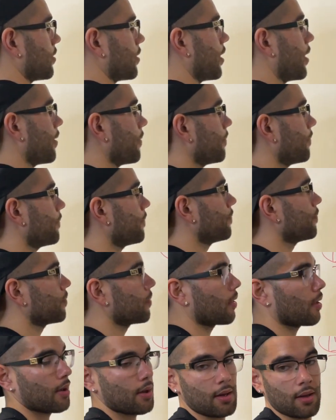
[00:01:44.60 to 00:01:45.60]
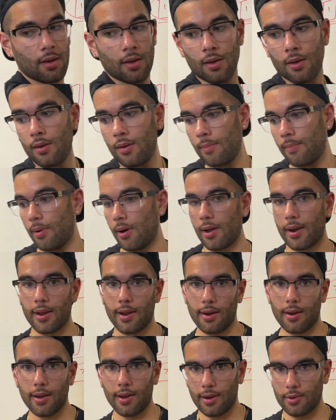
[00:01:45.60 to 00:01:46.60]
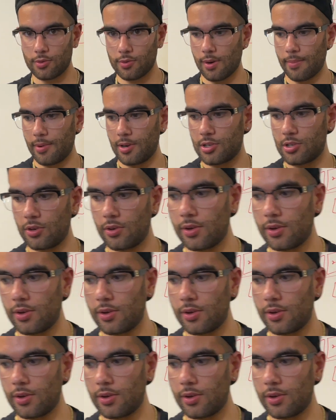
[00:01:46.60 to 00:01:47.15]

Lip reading: Okay. But here's what I'm going to show